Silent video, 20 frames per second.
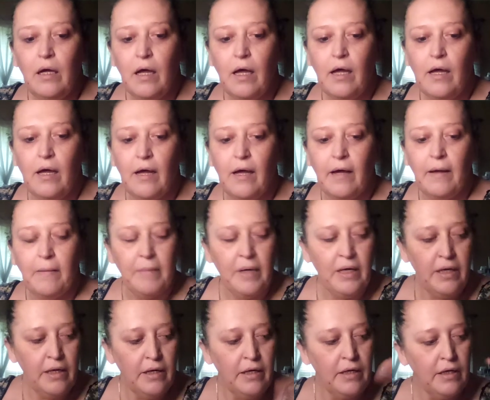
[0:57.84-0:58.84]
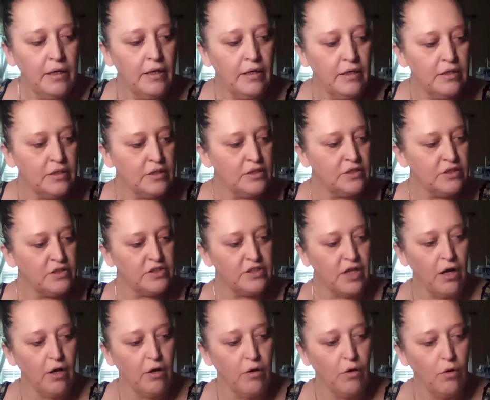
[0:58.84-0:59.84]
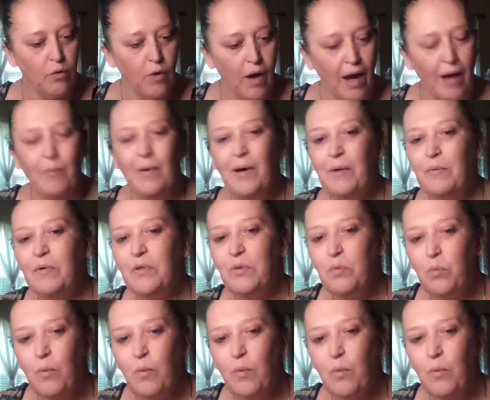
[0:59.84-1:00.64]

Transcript: Um, so I went with